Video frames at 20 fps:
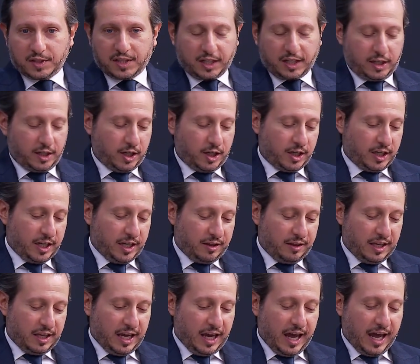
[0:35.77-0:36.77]

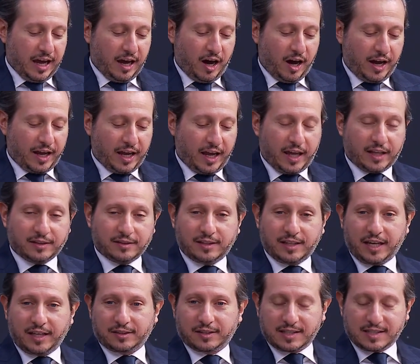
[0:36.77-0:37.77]
particularly the AI
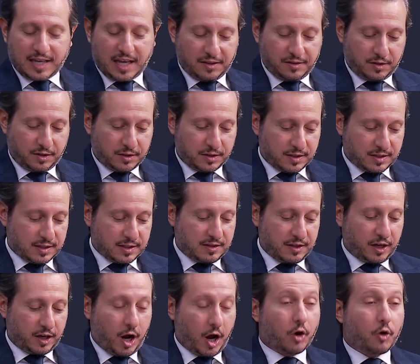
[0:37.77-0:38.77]
and data
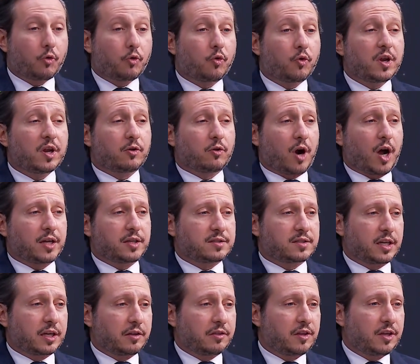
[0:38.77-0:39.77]
centers that are
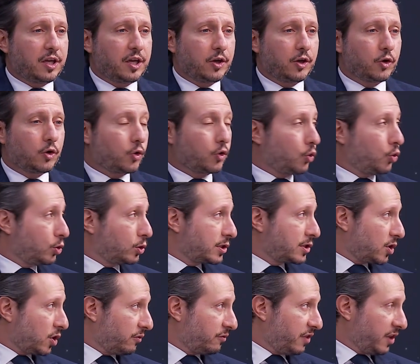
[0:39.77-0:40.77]
rewriting the
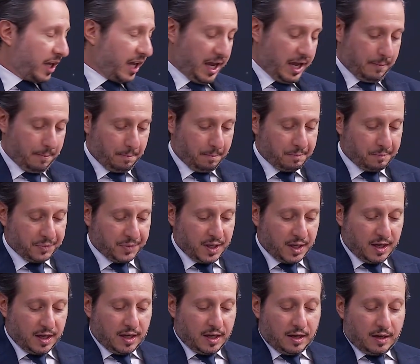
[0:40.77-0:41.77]
rules of the game.
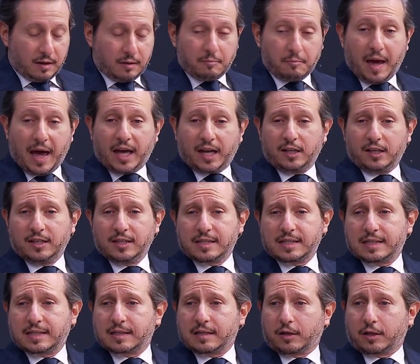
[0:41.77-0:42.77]

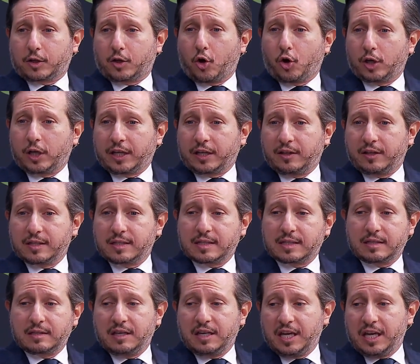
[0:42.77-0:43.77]
Analysts are calling
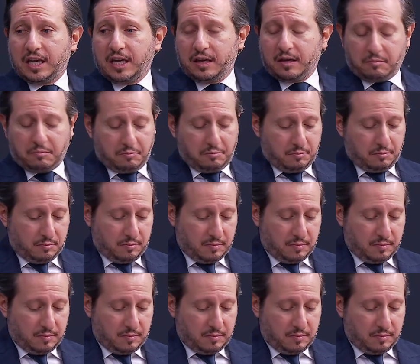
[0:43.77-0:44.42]
this the